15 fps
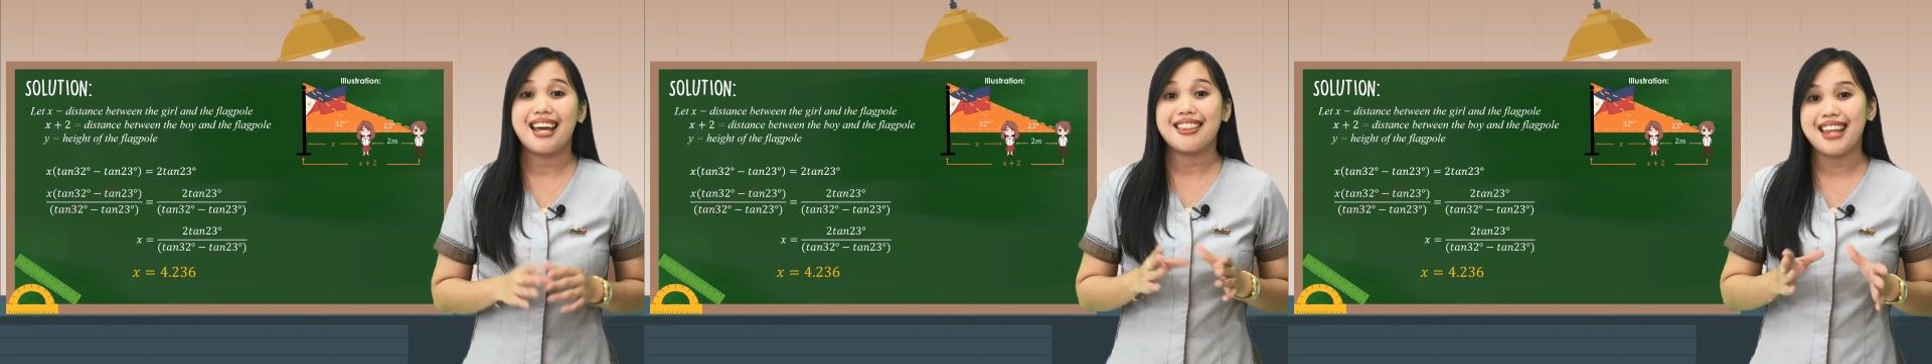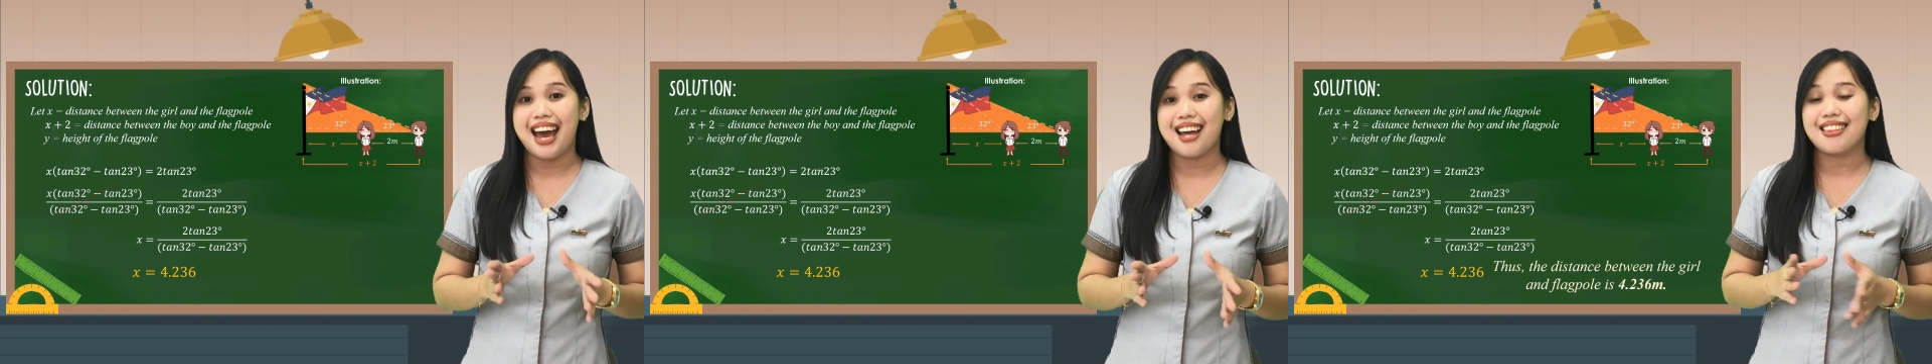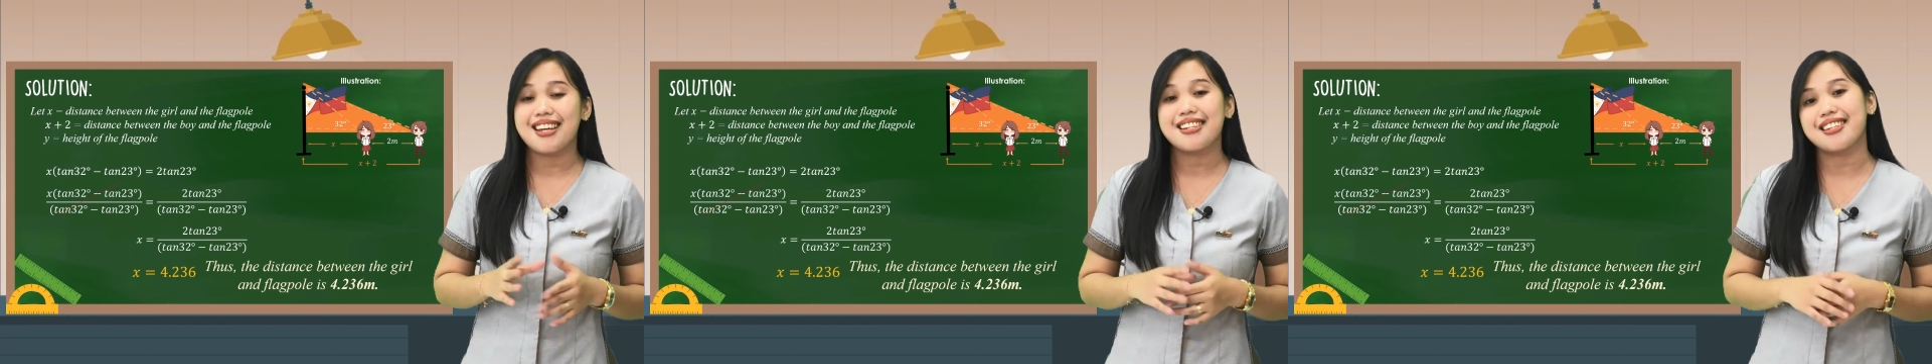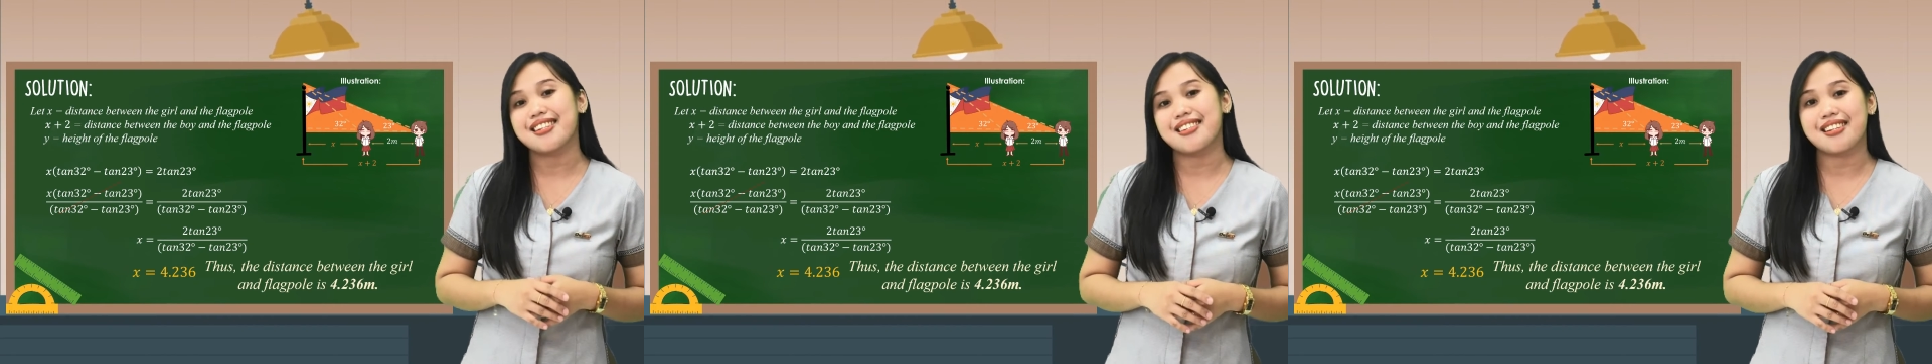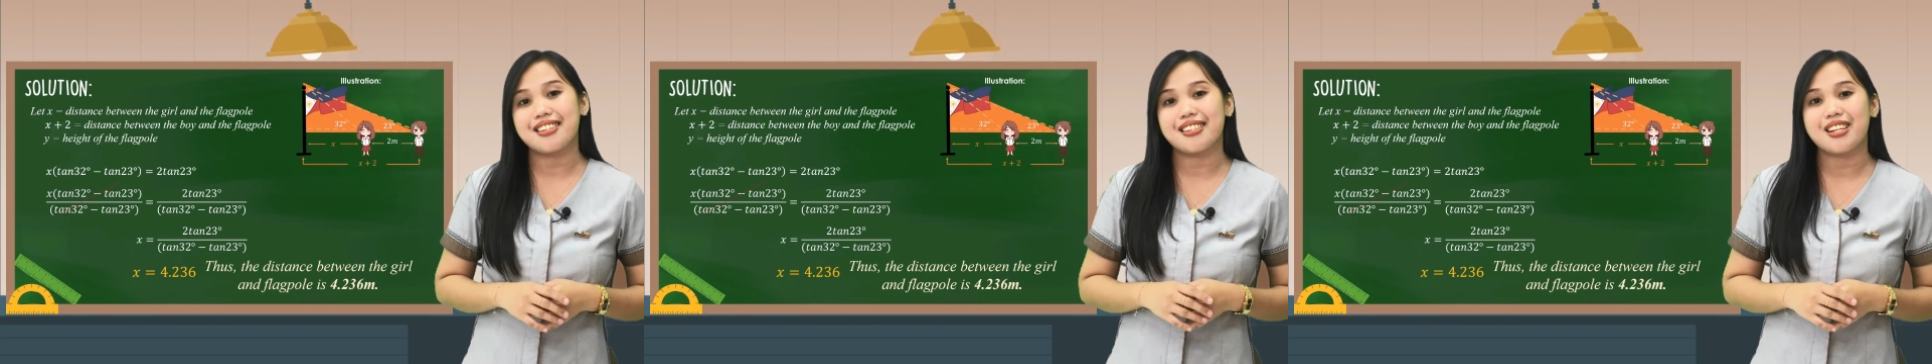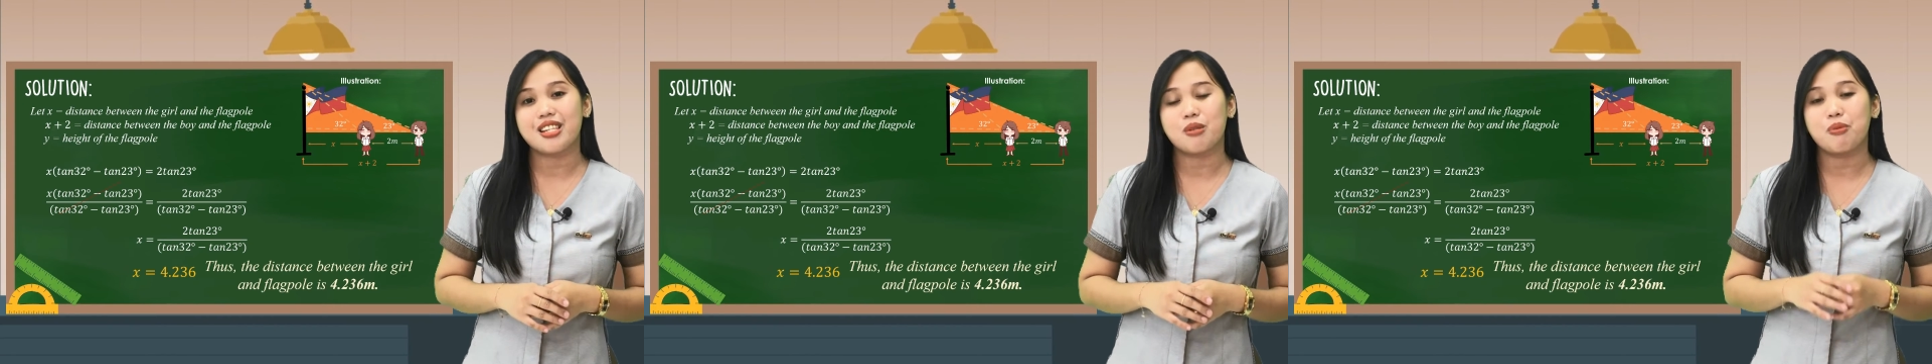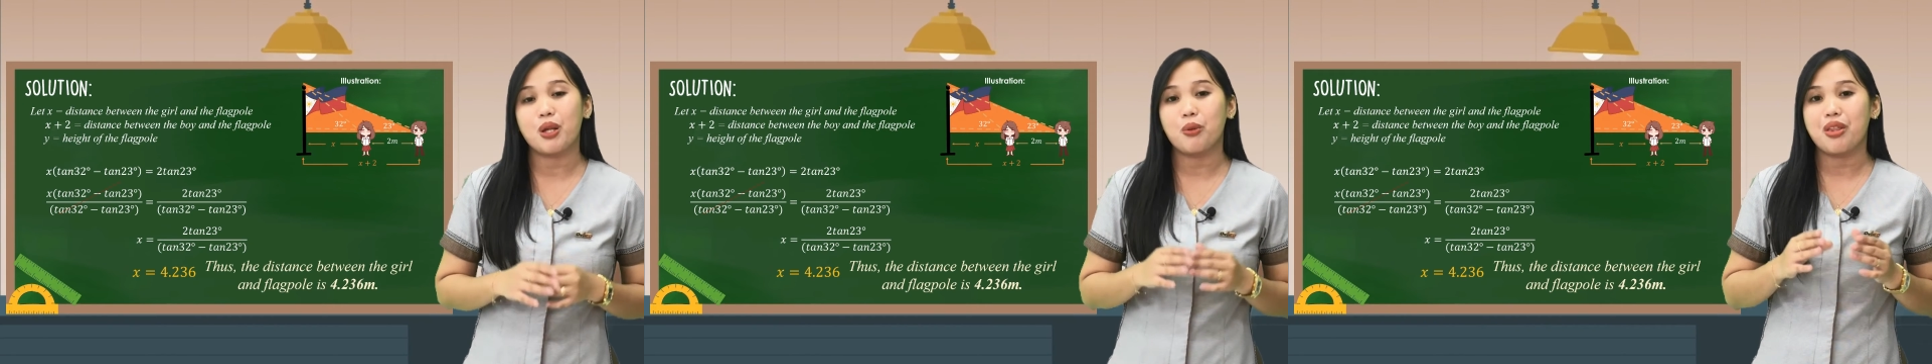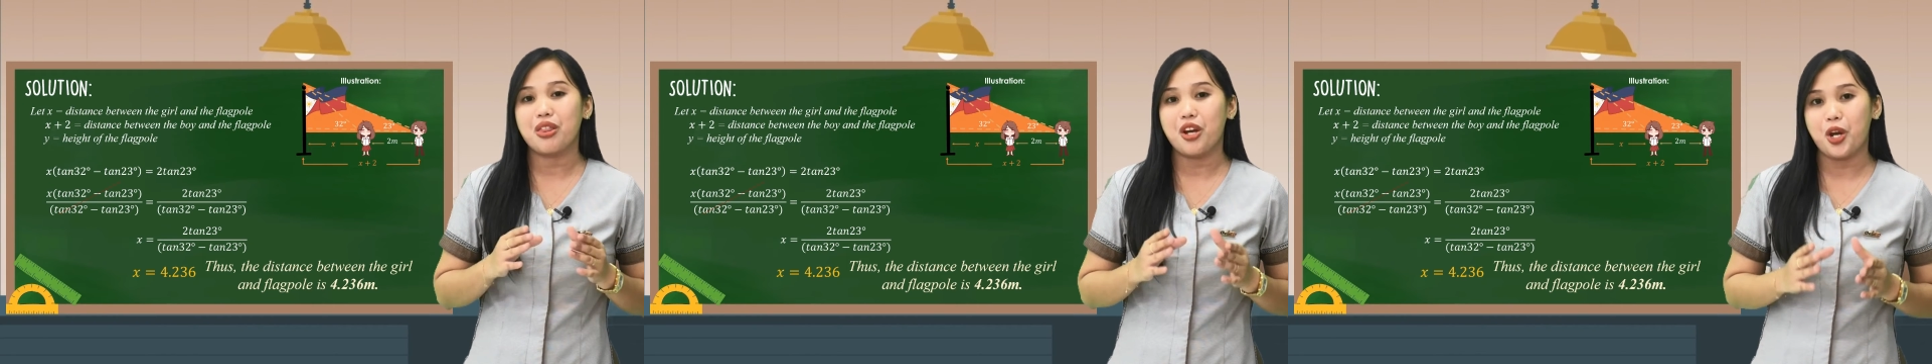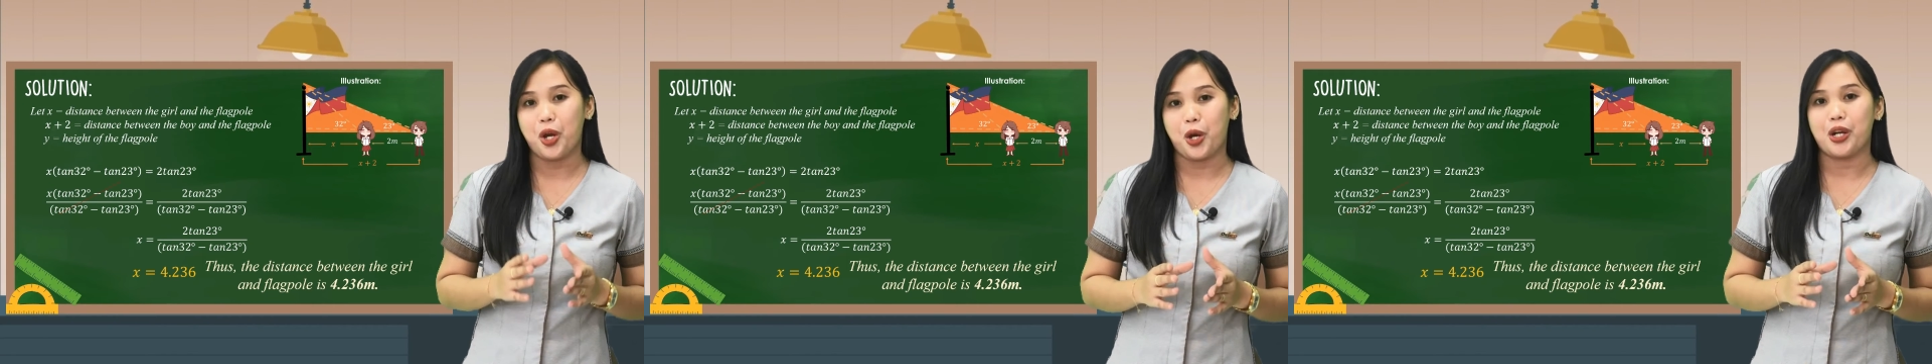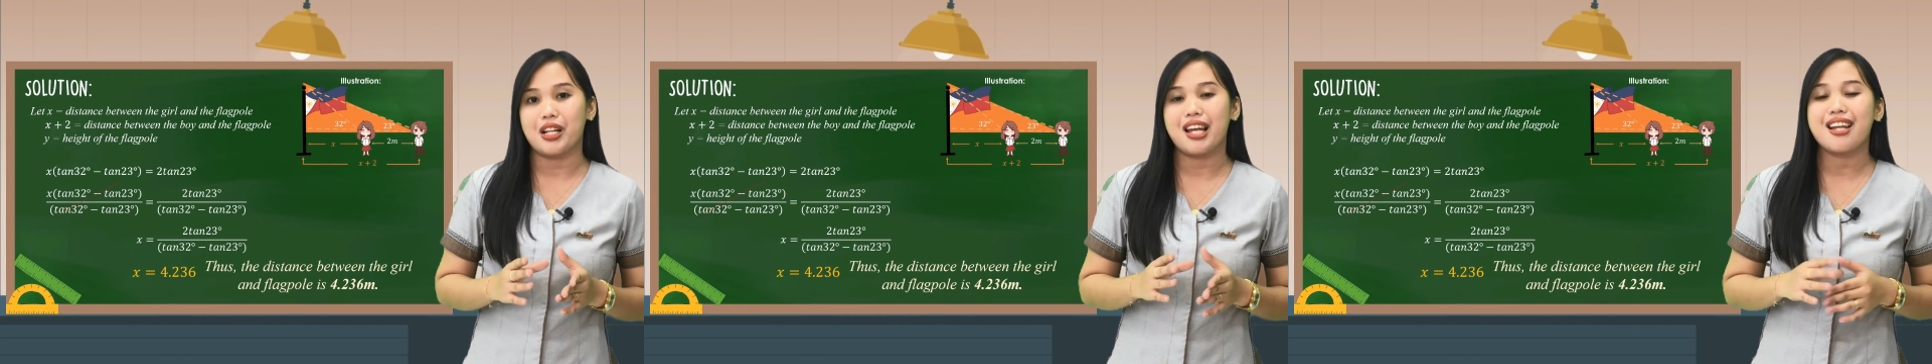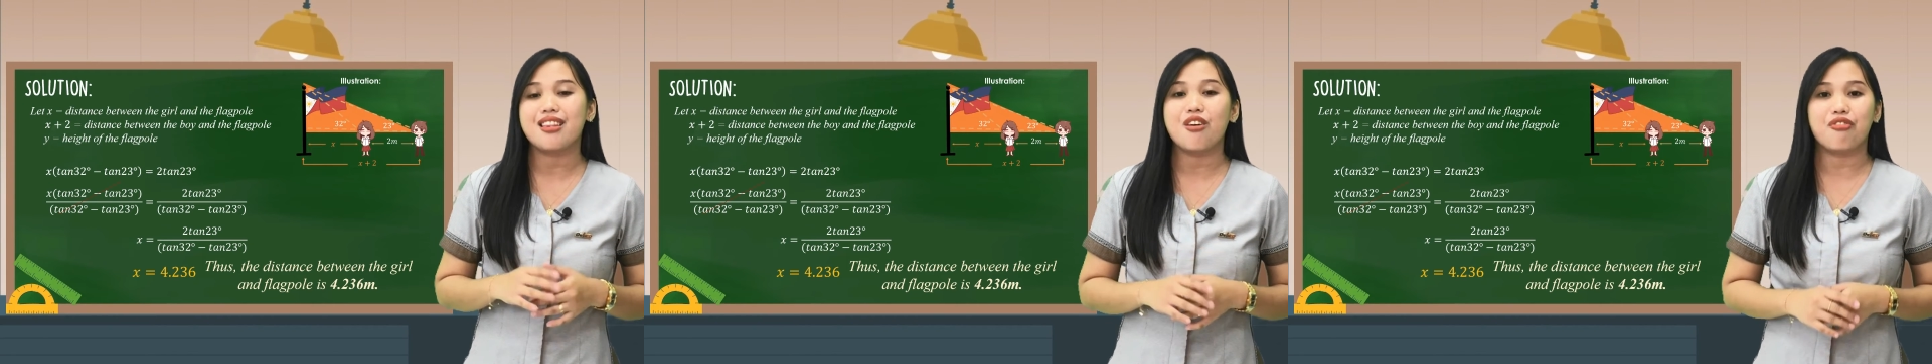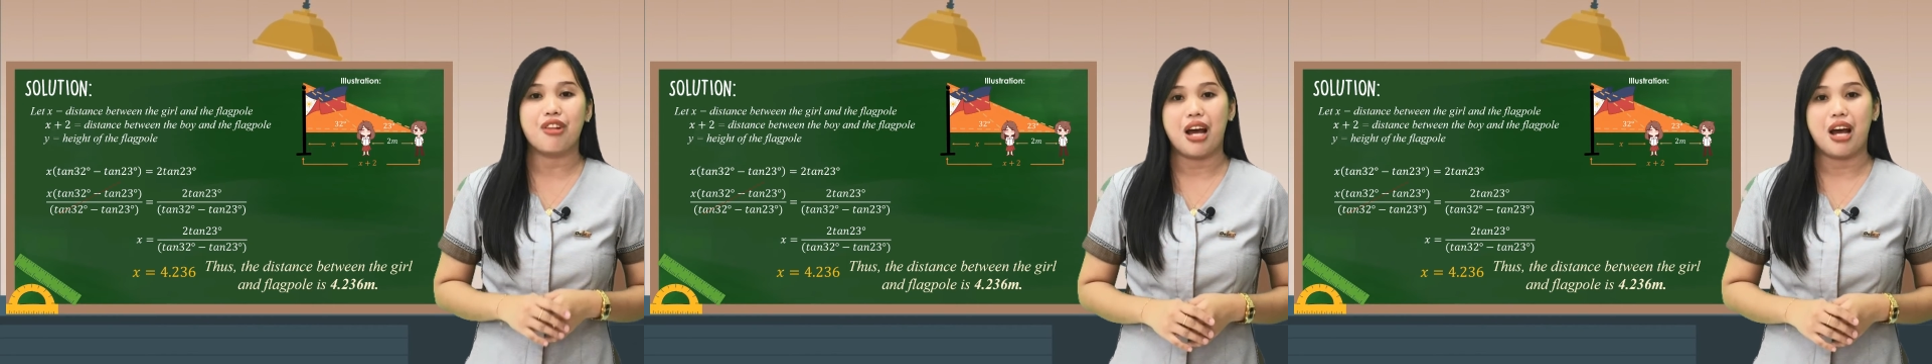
and that is the distance between the girl and the